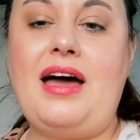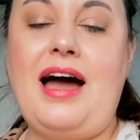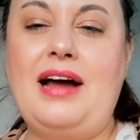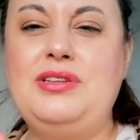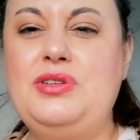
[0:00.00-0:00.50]

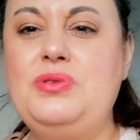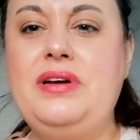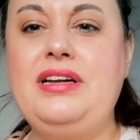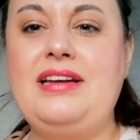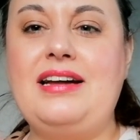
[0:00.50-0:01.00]
I'm
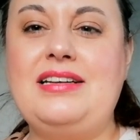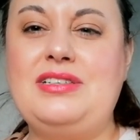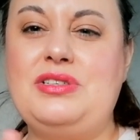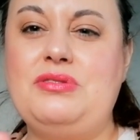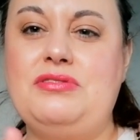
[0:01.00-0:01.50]
doing that
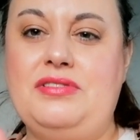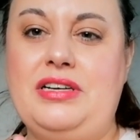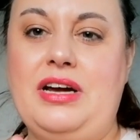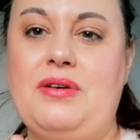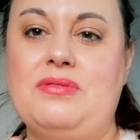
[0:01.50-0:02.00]
in 2
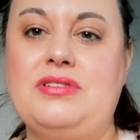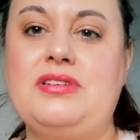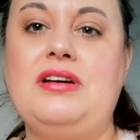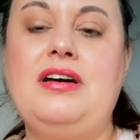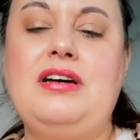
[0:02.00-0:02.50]

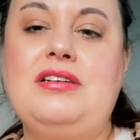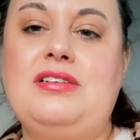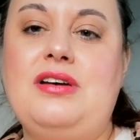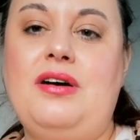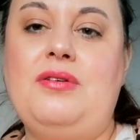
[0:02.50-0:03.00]
videos.
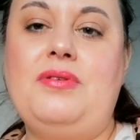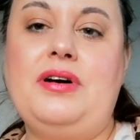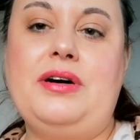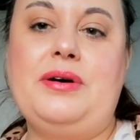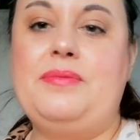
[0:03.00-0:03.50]
So
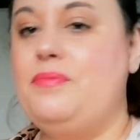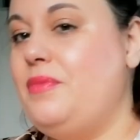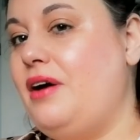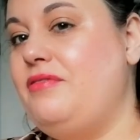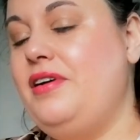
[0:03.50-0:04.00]

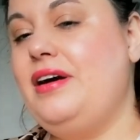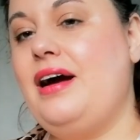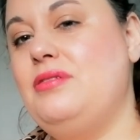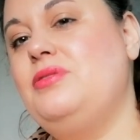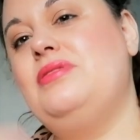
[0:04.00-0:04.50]
I think
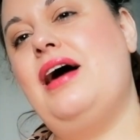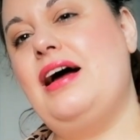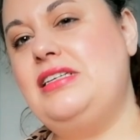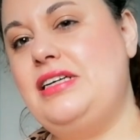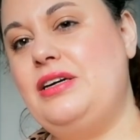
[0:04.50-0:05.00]
I do the
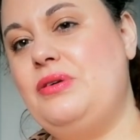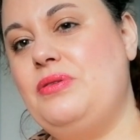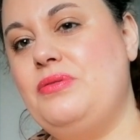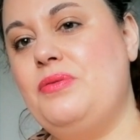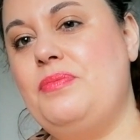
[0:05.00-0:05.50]

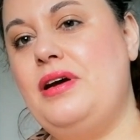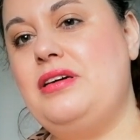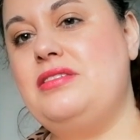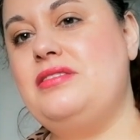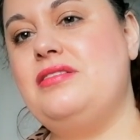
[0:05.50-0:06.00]
eyeshadow
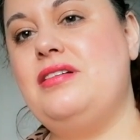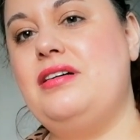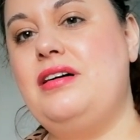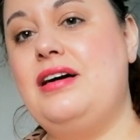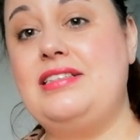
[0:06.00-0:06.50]
palettes
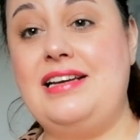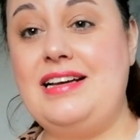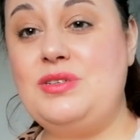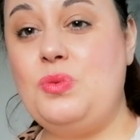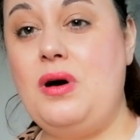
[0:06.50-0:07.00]
as
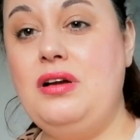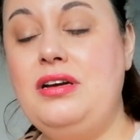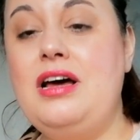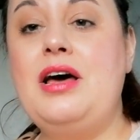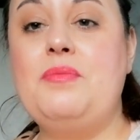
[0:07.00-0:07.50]
less
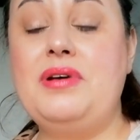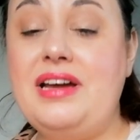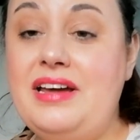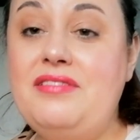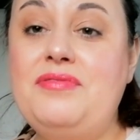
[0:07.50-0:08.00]
one.
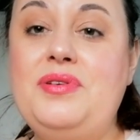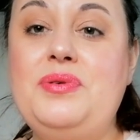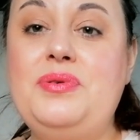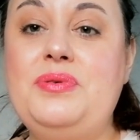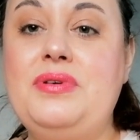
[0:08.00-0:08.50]
But if
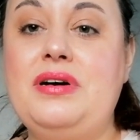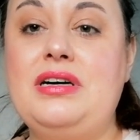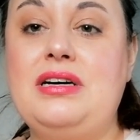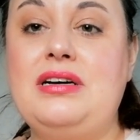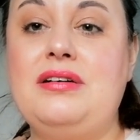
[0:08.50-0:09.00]
you
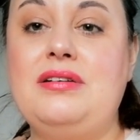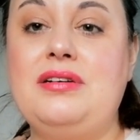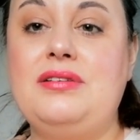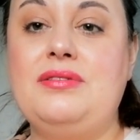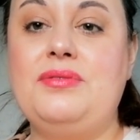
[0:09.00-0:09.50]

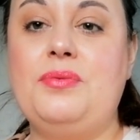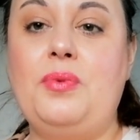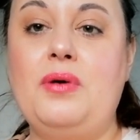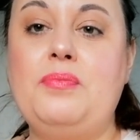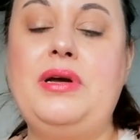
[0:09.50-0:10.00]

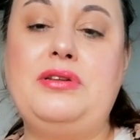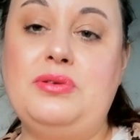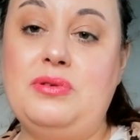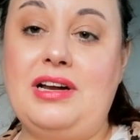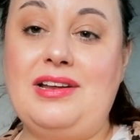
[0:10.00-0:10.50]
want me to
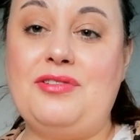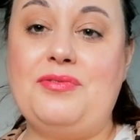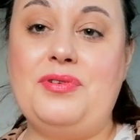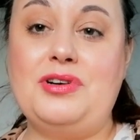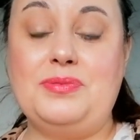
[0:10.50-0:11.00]
do that as
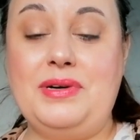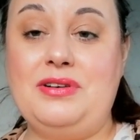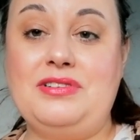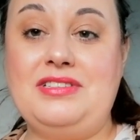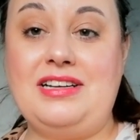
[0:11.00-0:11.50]
first,
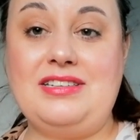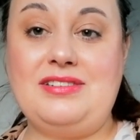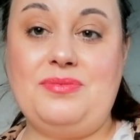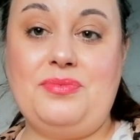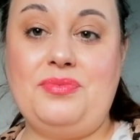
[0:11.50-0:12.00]
because
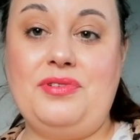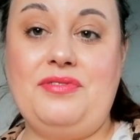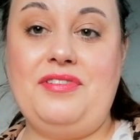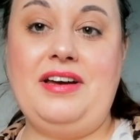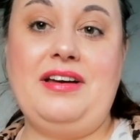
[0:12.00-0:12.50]
that's the
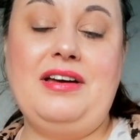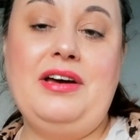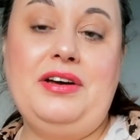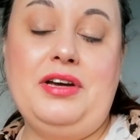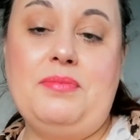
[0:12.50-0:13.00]
thing
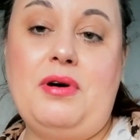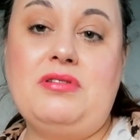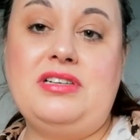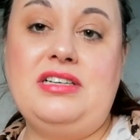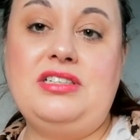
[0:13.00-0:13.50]
you're
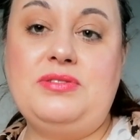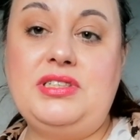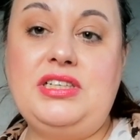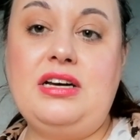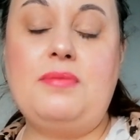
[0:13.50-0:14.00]
most
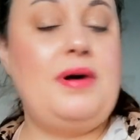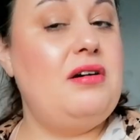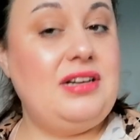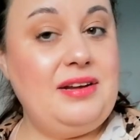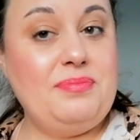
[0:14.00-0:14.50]
interesting
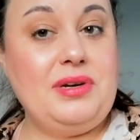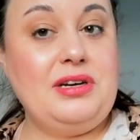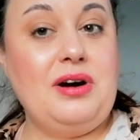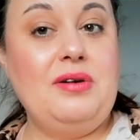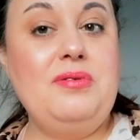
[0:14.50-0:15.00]
about, let me
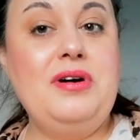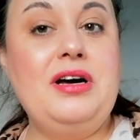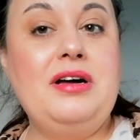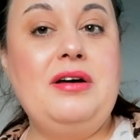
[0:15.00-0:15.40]
know.